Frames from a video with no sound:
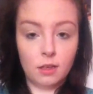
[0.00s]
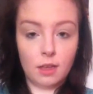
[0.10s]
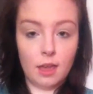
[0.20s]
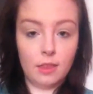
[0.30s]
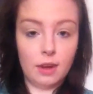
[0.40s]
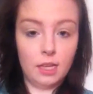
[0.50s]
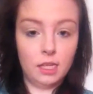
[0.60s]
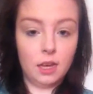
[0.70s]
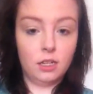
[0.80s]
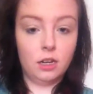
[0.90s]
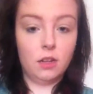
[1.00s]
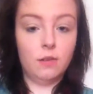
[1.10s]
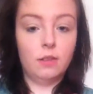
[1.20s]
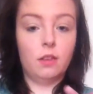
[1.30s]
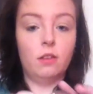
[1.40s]
Okay, the next
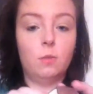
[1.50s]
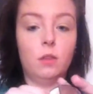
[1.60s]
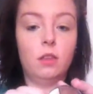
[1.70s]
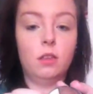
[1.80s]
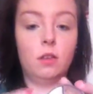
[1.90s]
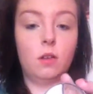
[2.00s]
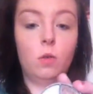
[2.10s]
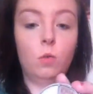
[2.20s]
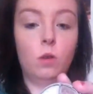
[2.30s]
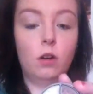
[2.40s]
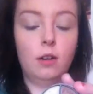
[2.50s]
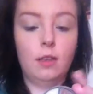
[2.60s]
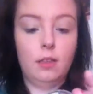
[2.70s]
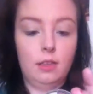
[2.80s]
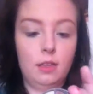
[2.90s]
eyeshadow is going to be this gold one,
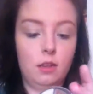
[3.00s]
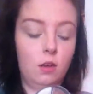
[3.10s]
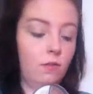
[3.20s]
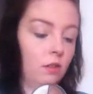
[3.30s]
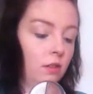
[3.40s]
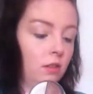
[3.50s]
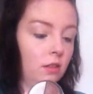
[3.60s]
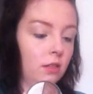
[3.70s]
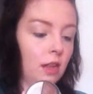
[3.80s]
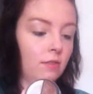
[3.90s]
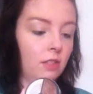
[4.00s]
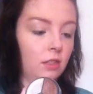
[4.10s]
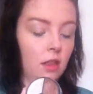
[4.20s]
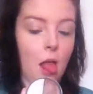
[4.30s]
and this is another 17